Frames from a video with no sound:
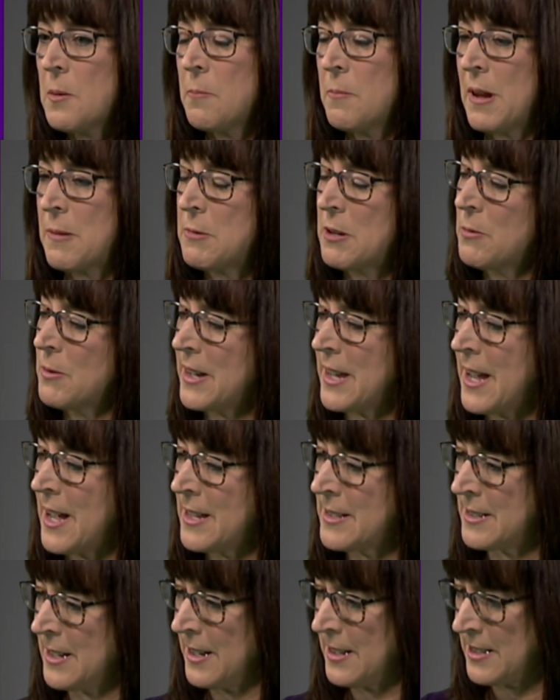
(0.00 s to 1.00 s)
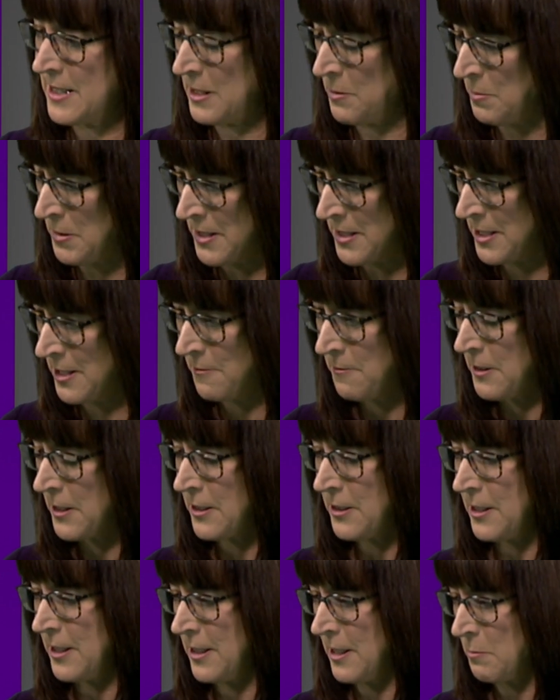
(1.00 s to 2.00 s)
maybe we can't say it's
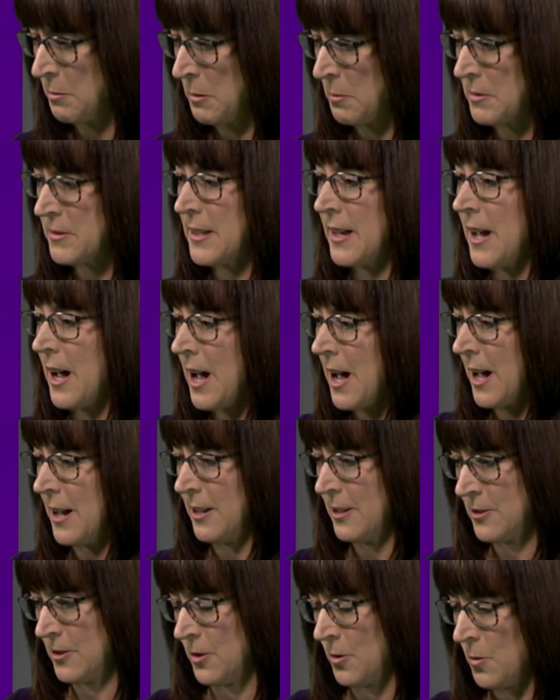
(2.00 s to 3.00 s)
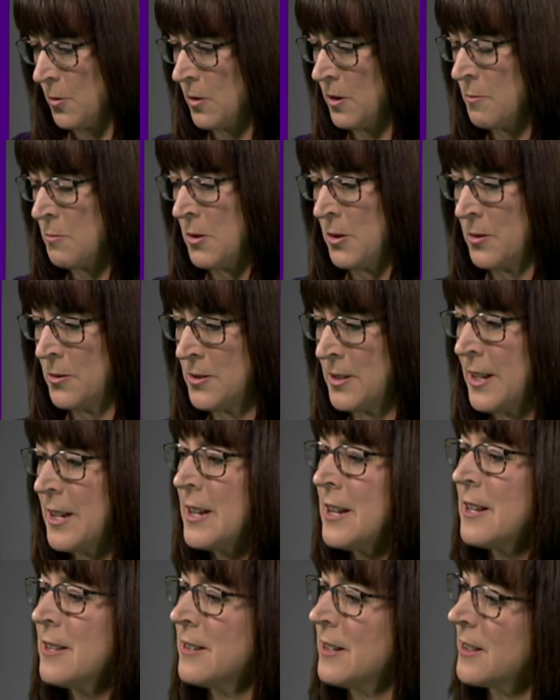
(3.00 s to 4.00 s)
specifically that people say, it's the hormones.
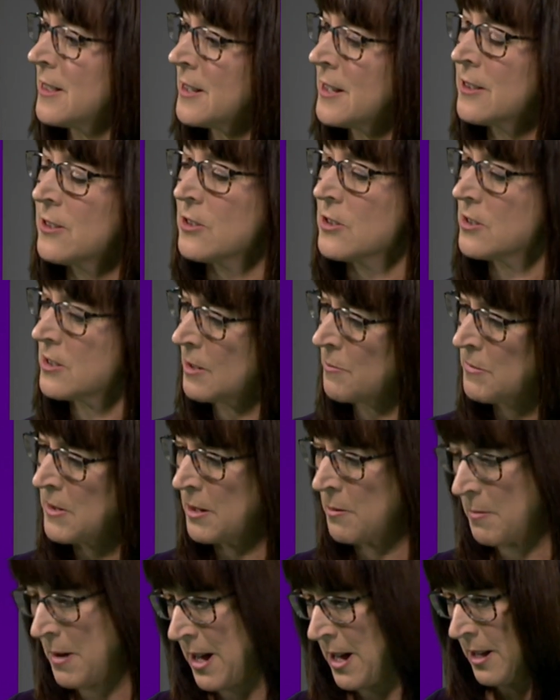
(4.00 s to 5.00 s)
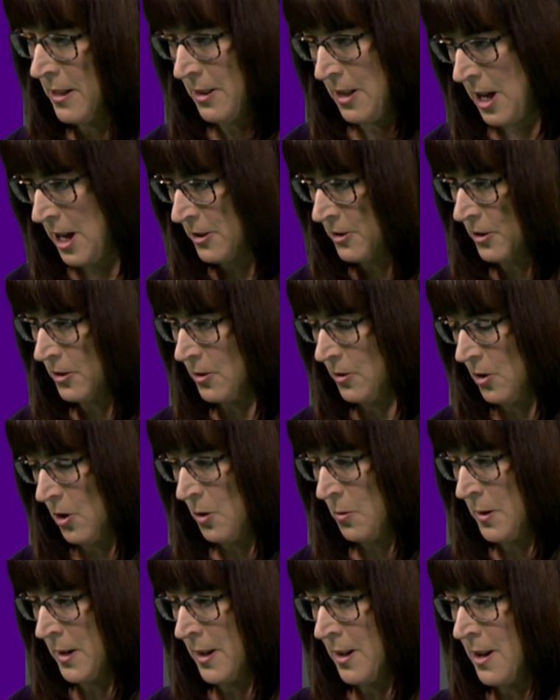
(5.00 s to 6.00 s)
They think there's something biological
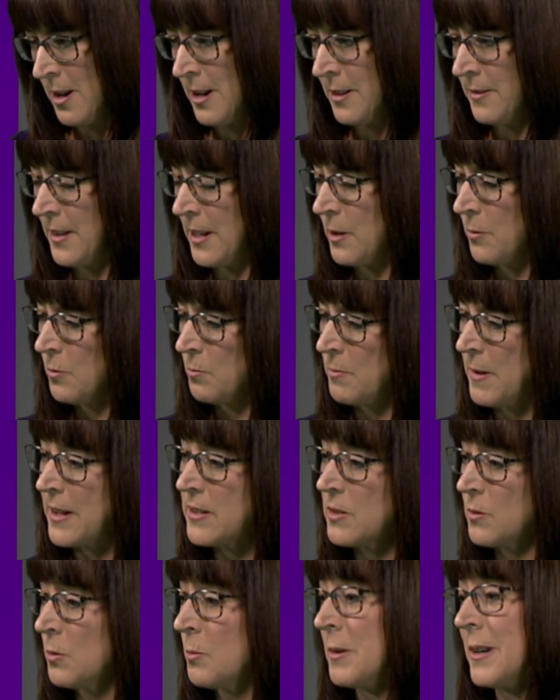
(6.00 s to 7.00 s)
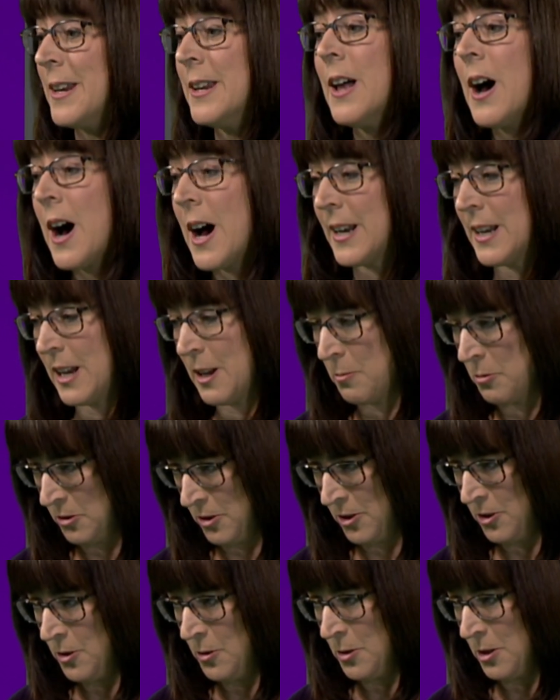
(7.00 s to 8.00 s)
going on that makes a woman not able
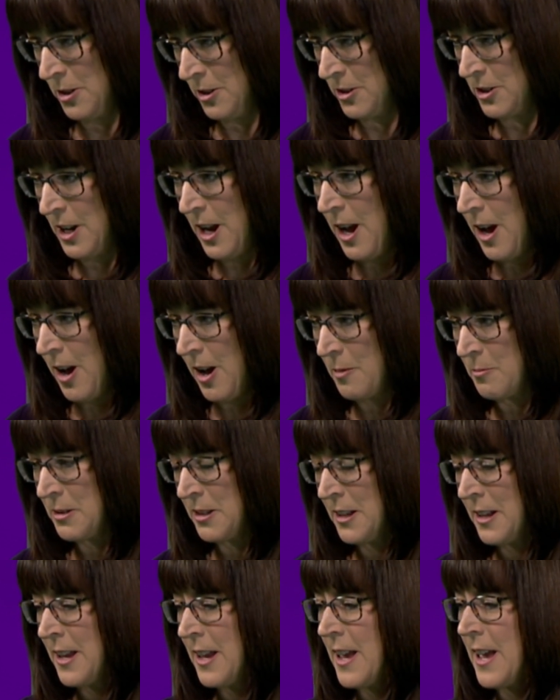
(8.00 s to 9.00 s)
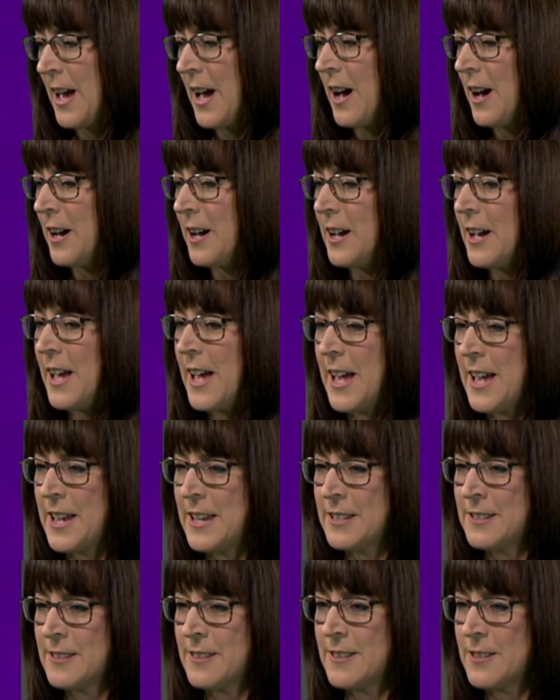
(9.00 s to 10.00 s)
to do her job.
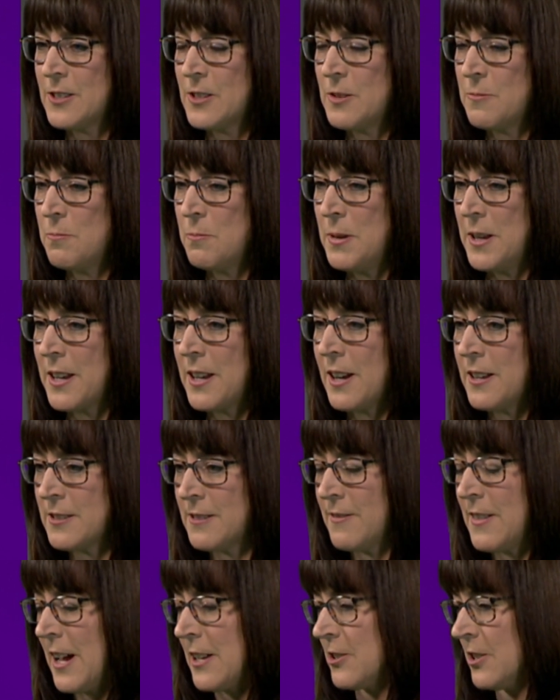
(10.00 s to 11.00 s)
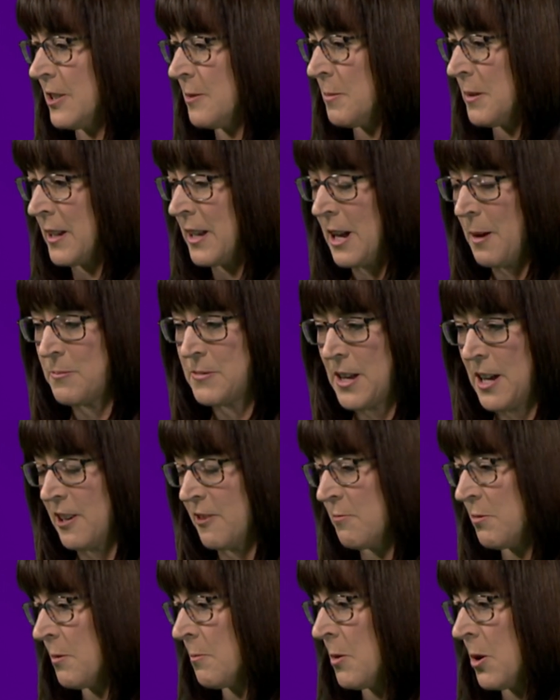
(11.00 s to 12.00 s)
And because of that, she's been kept out
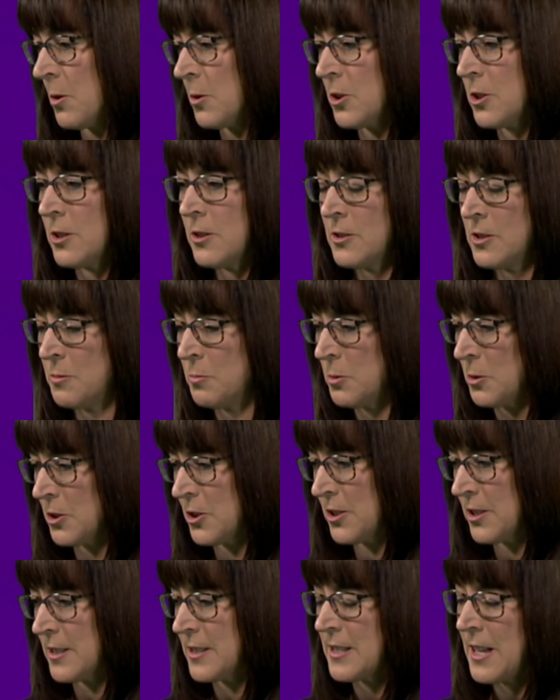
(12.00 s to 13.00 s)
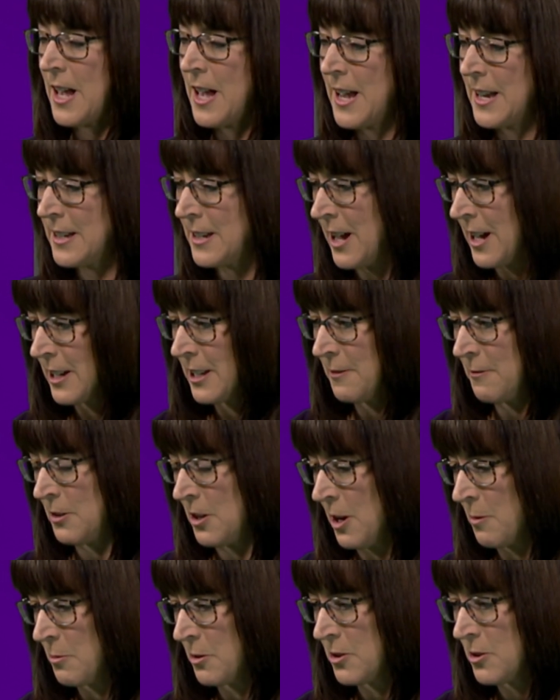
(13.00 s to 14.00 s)
of promotions, pushed aside, not given
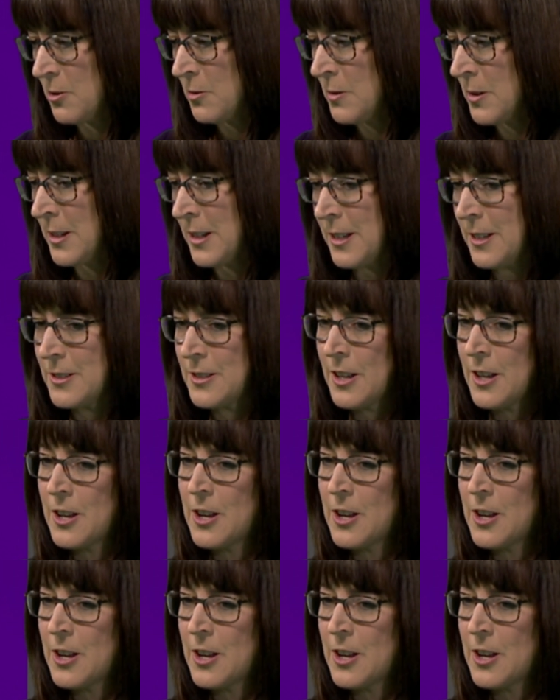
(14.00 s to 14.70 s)
opportunities.